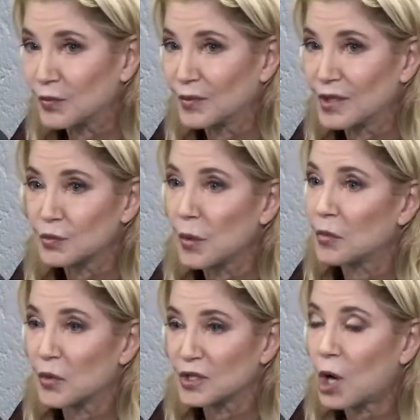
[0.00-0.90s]
this woman
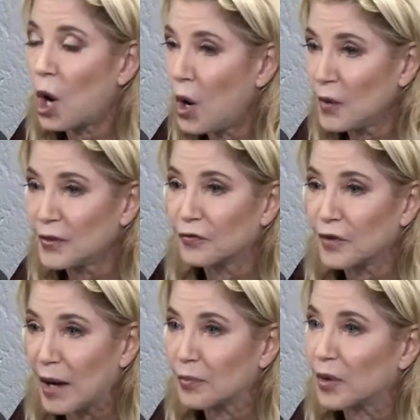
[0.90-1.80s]
was called the
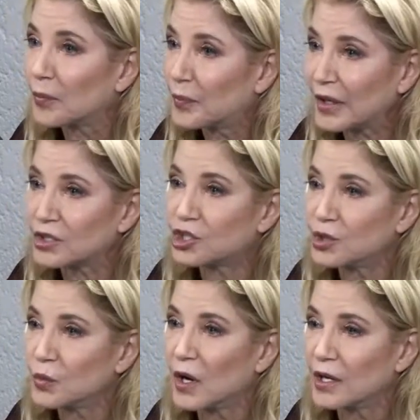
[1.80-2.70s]
flapper, but she
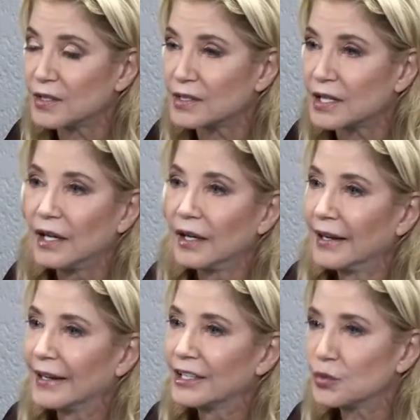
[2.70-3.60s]
was
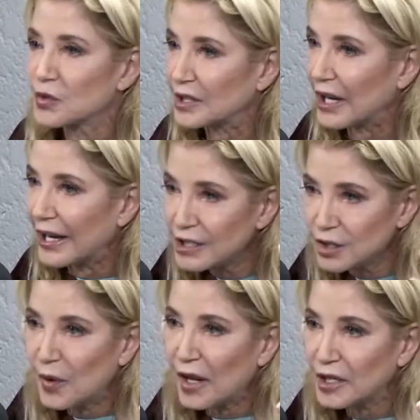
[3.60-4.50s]
an
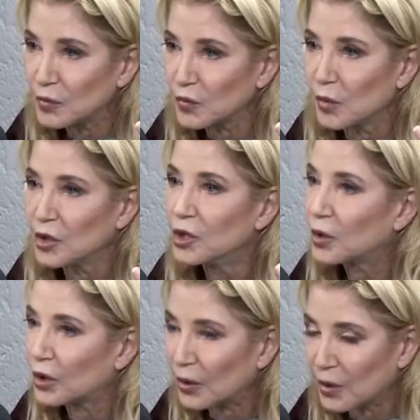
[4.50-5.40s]
independent woman who
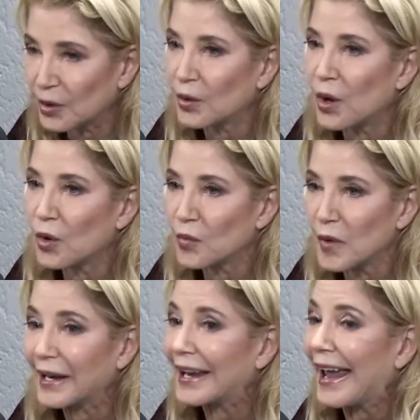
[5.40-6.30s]
could earn her own
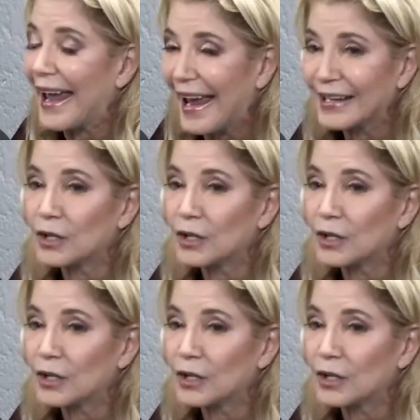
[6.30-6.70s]
money and